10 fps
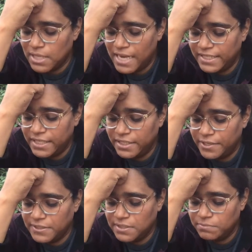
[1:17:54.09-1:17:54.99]
I think
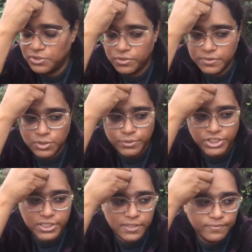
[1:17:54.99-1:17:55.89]
there's some sort of
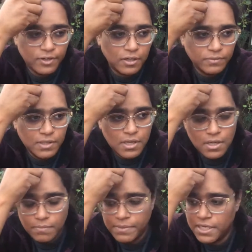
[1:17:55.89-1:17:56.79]
switching involved
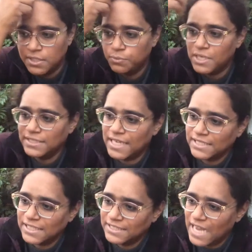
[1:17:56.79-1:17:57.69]
because what
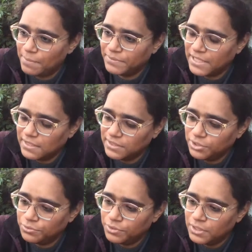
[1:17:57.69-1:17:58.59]
Tesla Tap tells you